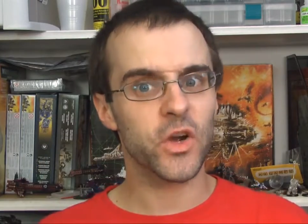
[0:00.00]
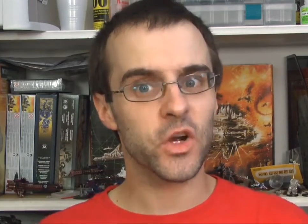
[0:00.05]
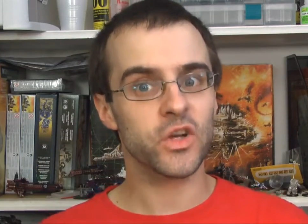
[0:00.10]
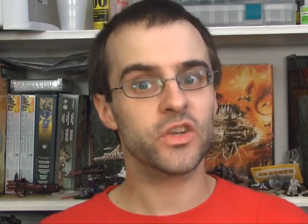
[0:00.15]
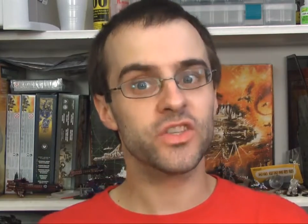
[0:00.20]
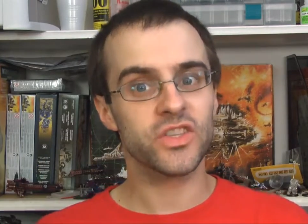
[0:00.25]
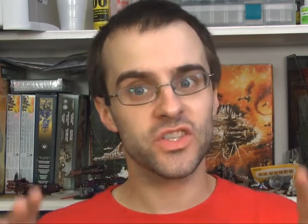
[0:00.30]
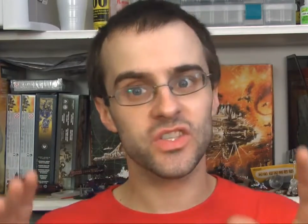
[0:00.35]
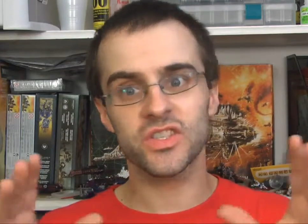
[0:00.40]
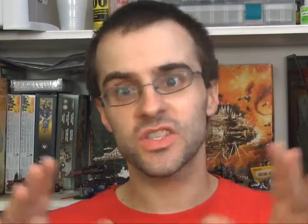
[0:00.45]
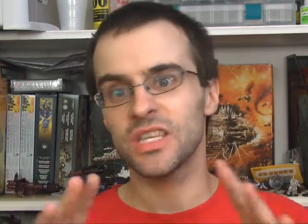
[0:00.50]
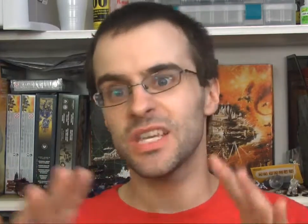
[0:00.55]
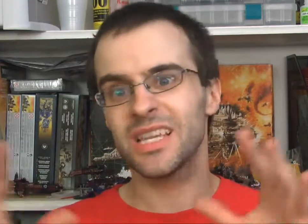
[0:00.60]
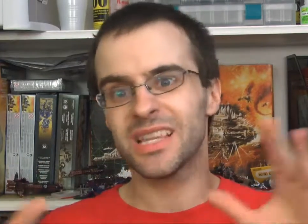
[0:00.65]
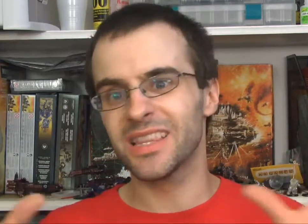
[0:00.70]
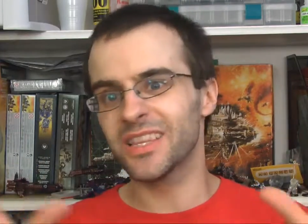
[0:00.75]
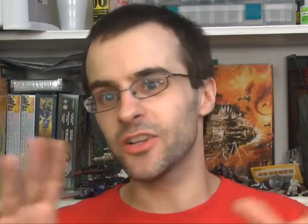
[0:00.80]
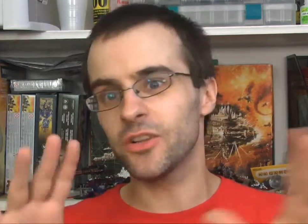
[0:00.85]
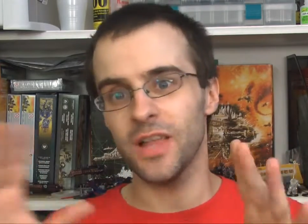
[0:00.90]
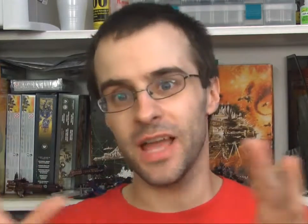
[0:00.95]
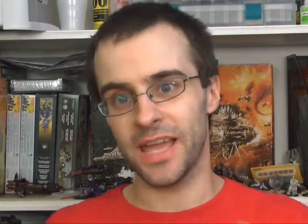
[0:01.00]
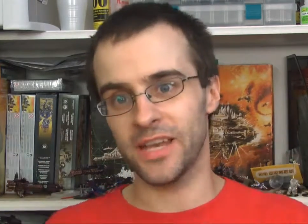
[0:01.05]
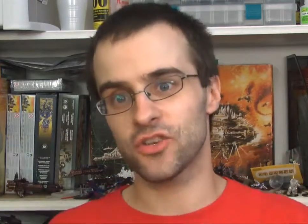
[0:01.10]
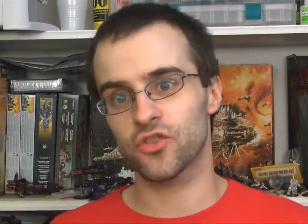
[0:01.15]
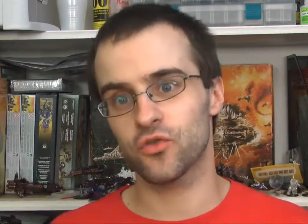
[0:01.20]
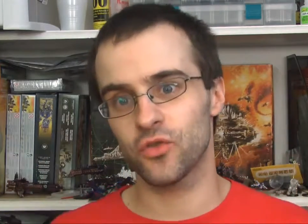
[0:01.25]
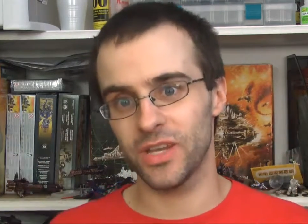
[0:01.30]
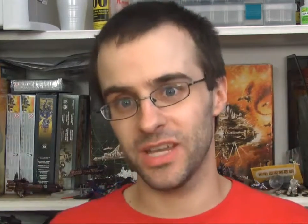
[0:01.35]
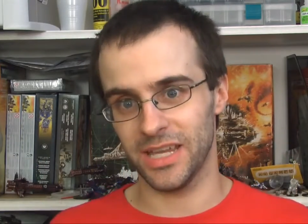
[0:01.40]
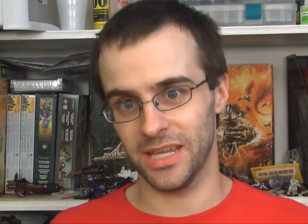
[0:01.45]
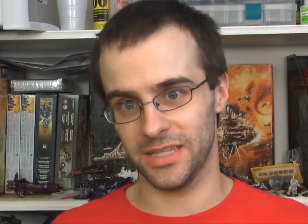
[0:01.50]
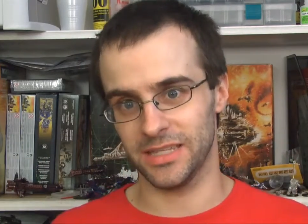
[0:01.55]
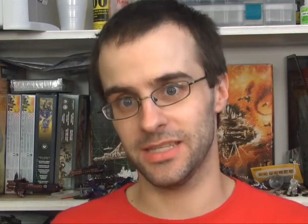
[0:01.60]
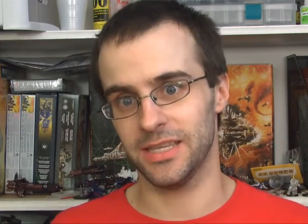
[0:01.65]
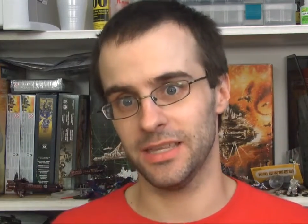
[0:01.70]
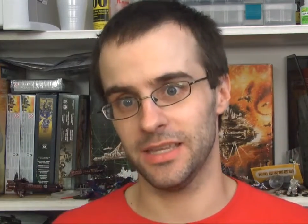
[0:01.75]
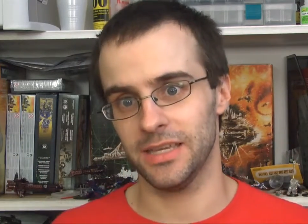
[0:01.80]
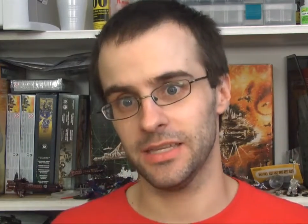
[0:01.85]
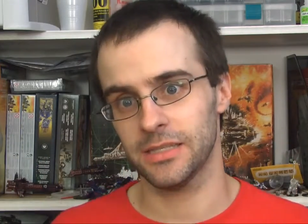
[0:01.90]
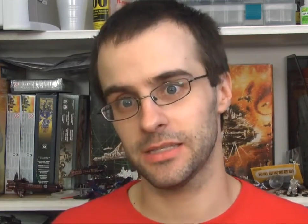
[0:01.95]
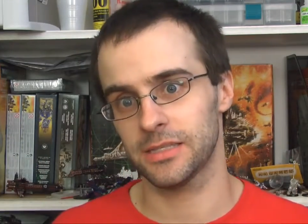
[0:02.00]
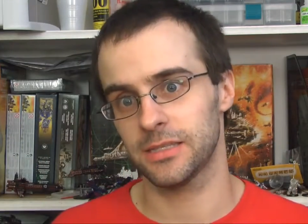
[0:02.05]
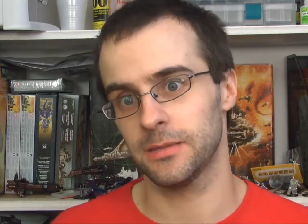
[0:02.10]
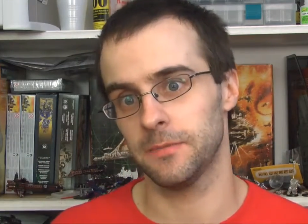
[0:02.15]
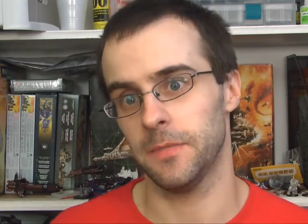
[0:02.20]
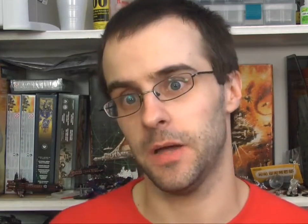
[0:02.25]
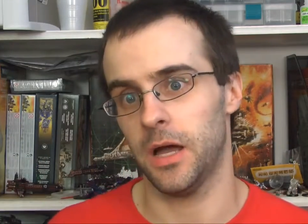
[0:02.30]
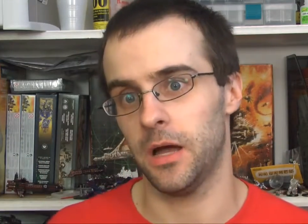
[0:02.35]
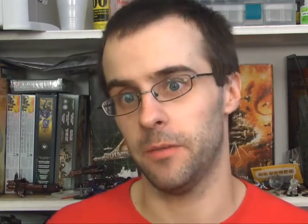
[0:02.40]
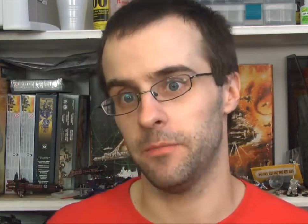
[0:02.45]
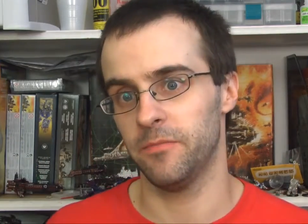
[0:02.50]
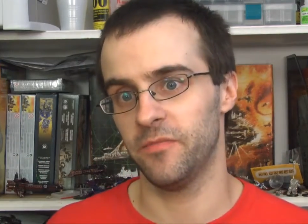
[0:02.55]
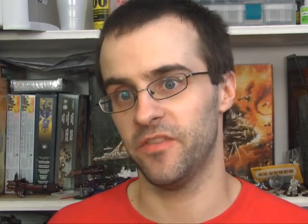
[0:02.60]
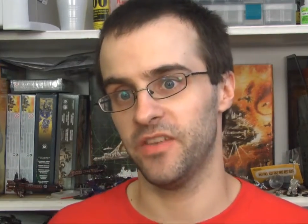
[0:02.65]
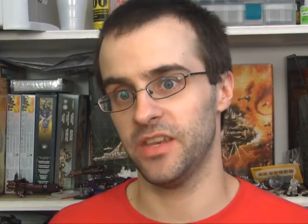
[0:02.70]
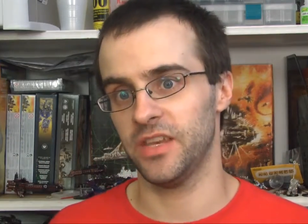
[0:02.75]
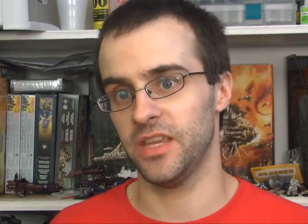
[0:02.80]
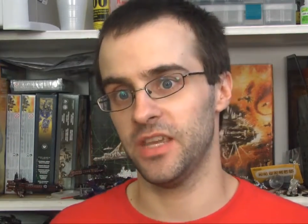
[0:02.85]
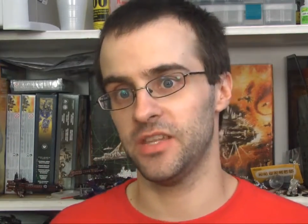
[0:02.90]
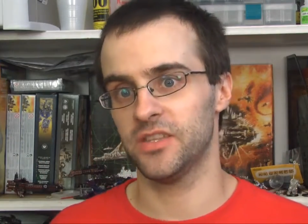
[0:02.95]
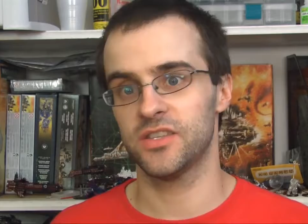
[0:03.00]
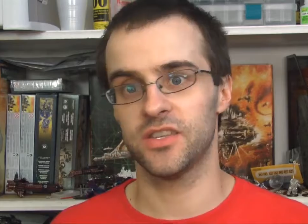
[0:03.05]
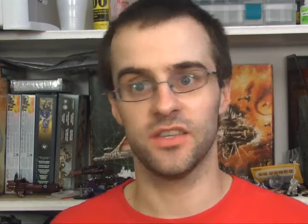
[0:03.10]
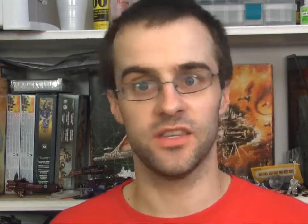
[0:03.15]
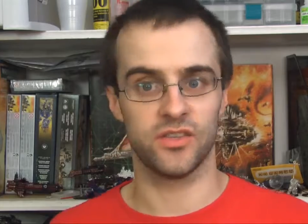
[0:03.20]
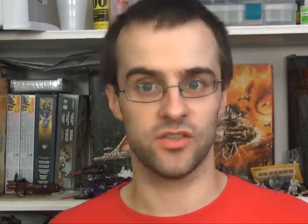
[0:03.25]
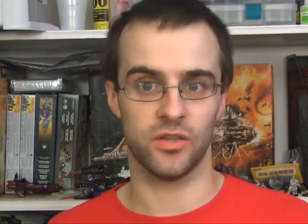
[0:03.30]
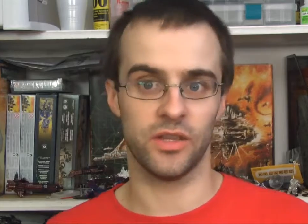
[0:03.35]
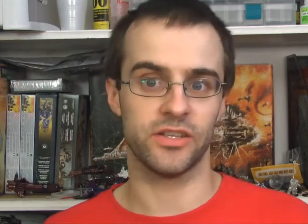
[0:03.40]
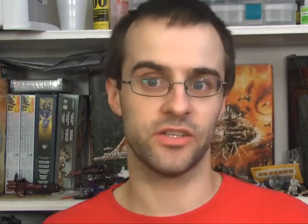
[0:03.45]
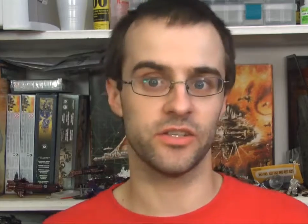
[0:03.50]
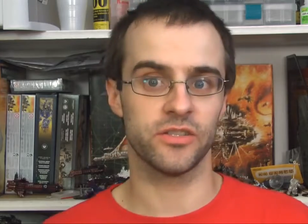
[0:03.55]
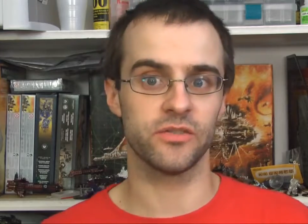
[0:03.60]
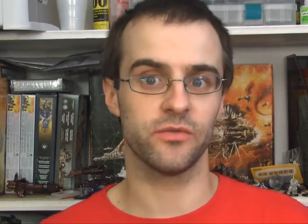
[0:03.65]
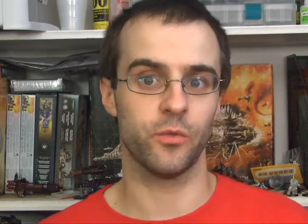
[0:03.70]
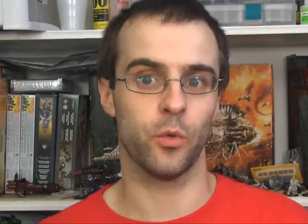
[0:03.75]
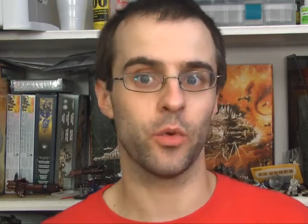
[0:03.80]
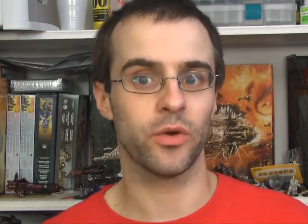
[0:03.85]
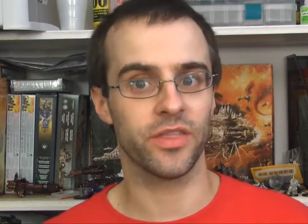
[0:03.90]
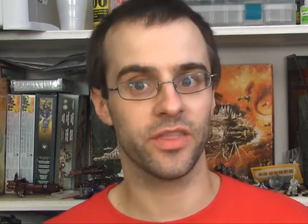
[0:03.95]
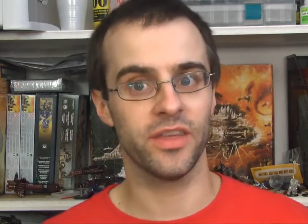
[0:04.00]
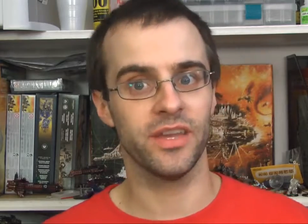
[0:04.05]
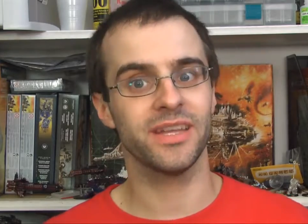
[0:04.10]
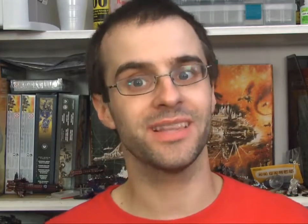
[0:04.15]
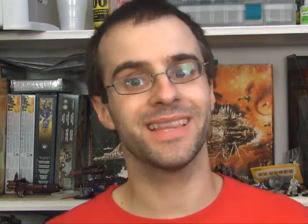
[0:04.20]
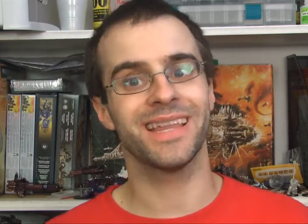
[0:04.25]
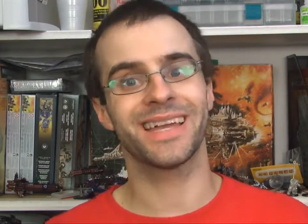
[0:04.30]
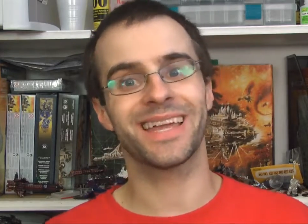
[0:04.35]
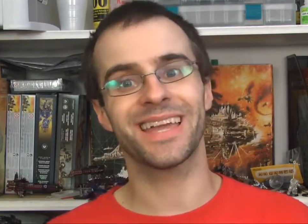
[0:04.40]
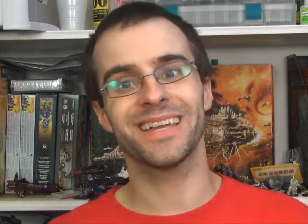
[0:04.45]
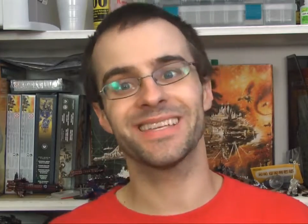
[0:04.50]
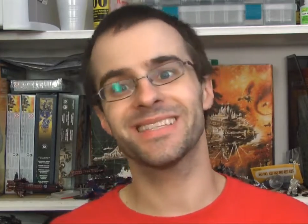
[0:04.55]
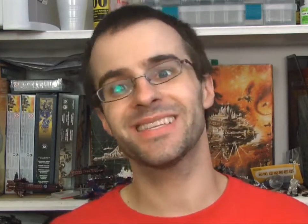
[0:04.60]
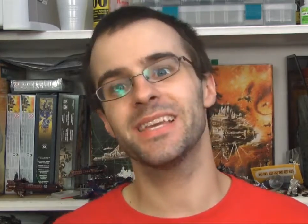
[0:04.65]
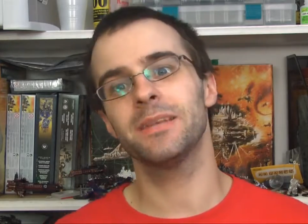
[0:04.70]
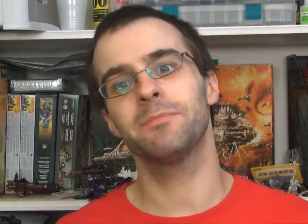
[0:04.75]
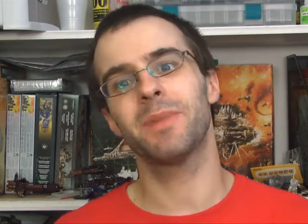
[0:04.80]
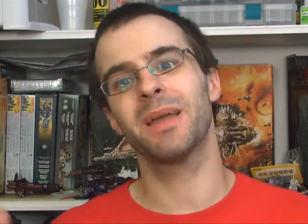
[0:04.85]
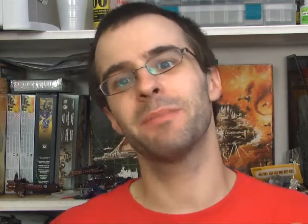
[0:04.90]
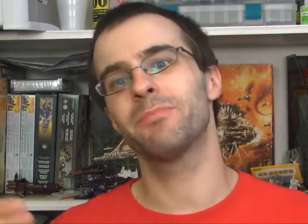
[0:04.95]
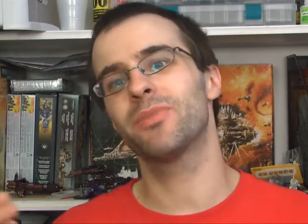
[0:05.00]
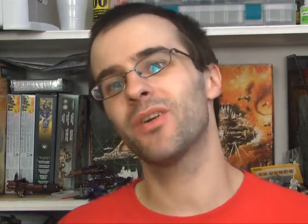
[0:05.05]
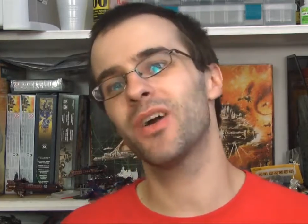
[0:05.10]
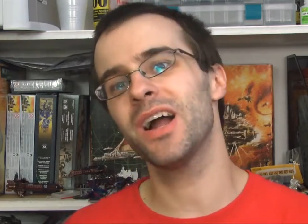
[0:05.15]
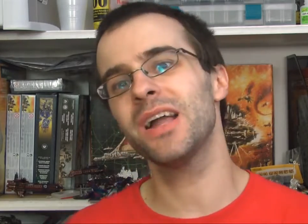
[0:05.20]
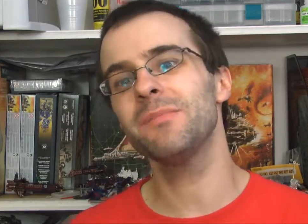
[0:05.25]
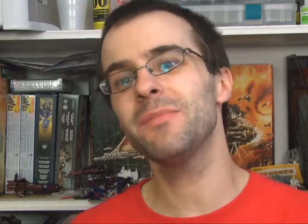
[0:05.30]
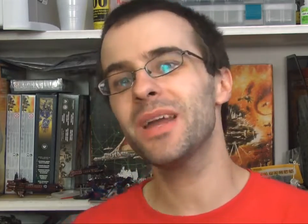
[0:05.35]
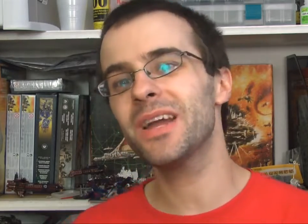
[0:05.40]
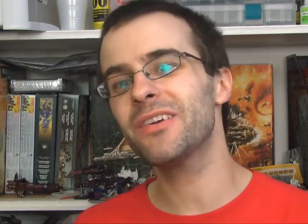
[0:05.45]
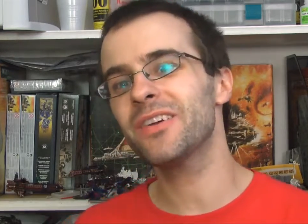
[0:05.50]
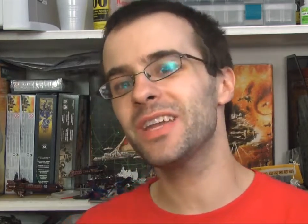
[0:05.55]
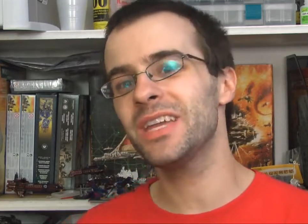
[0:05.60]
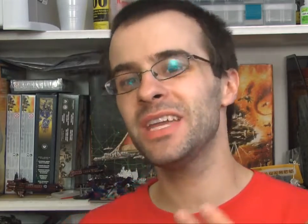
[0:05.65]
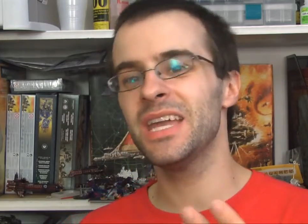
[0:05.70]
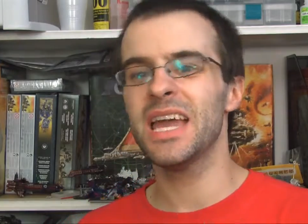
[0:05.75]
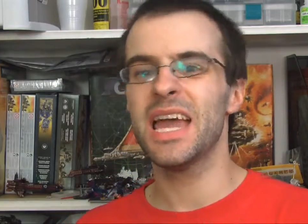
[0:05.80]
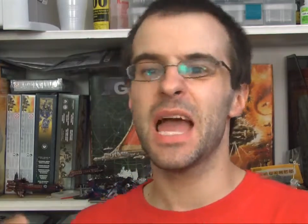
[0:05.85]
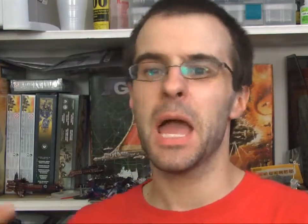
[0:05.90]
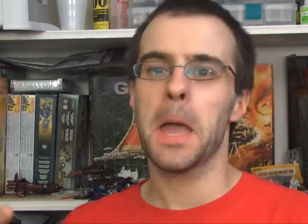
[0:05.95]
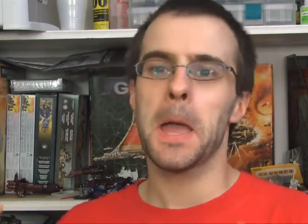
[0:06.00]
first little entry into this Legends of War thing. Like I said, my primary